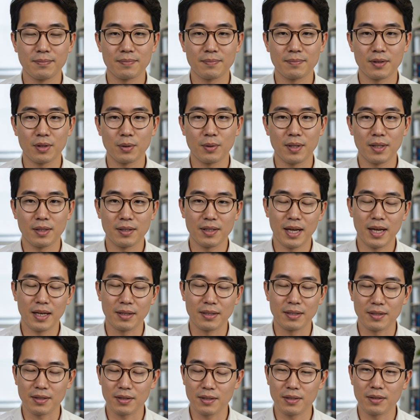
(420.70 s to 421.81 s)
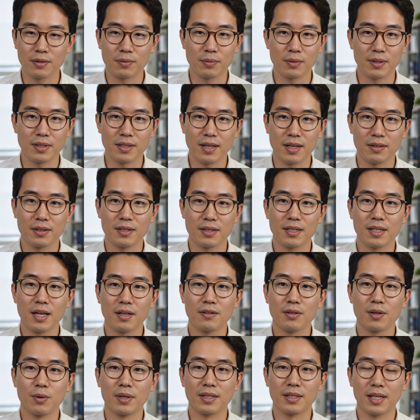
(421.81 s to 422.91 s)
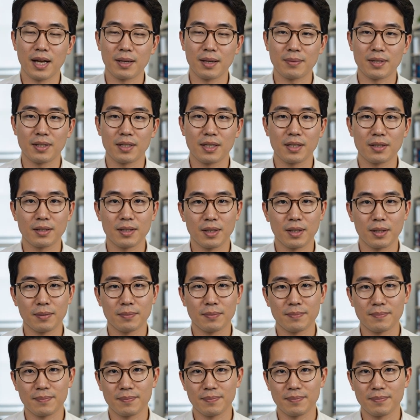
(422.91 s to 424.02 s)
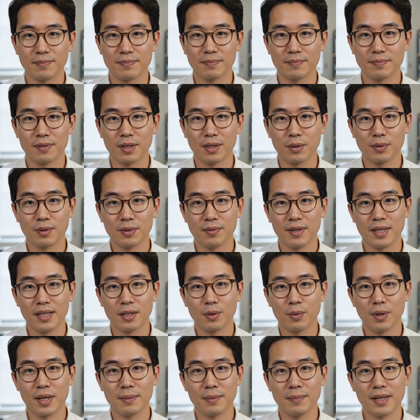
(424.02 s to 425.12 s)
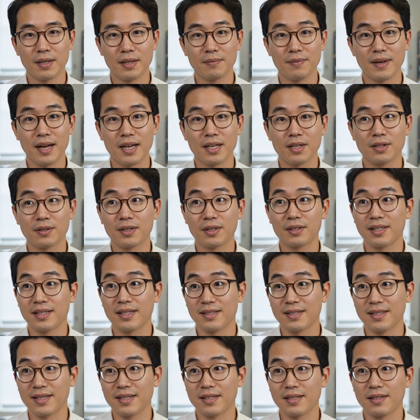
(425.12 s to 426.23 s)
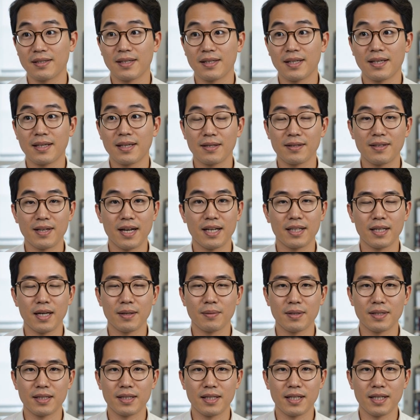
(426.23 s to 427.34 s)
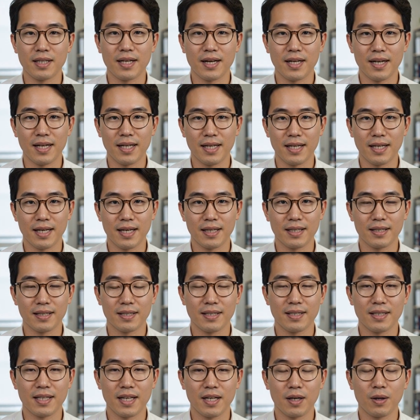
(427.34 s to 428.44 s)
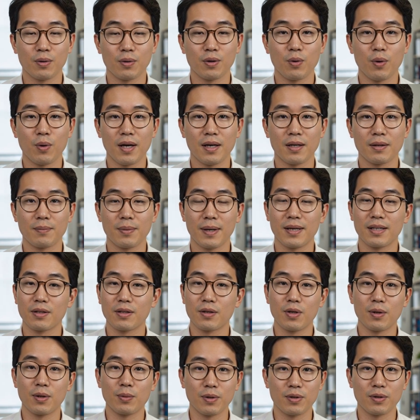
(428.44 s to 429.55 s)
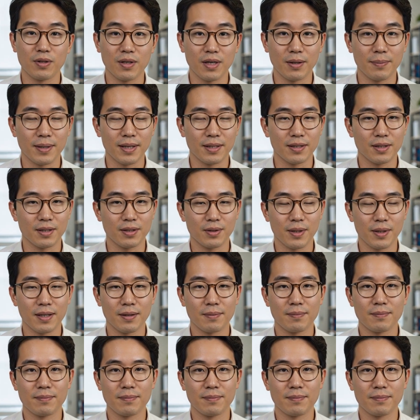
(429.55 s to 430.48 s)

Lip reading: The real challenge was never discovering what diamond could do. It was finding a way to manufacture it consistently, economically, and at the scale required by the global chip industry.